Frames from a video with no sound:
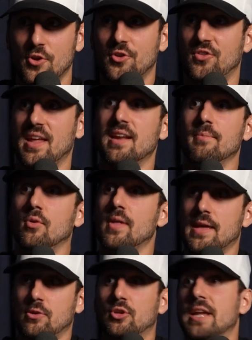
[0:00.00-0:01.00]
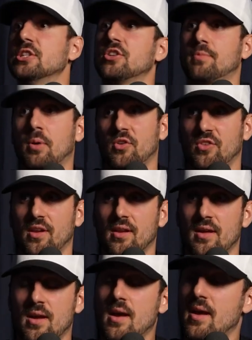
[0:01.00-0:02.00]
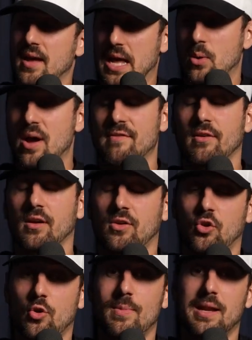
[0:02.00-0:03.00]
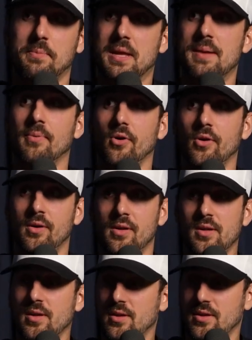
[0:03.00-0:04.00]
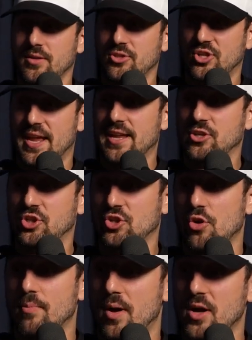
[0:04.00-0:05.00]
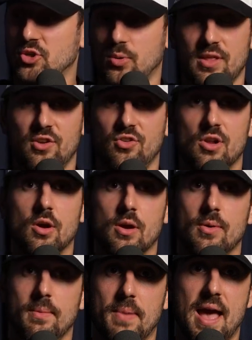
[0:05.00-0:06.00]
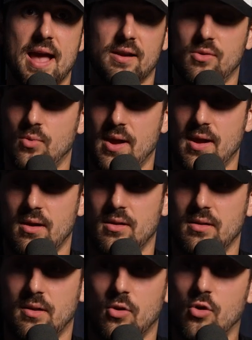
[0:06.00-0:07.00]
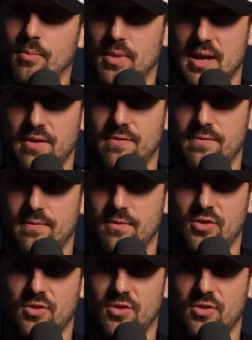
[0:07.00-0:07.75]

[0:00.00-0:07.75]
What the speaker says: understandable that you change as a person. However, too many people change so much where there's no going back, where their home life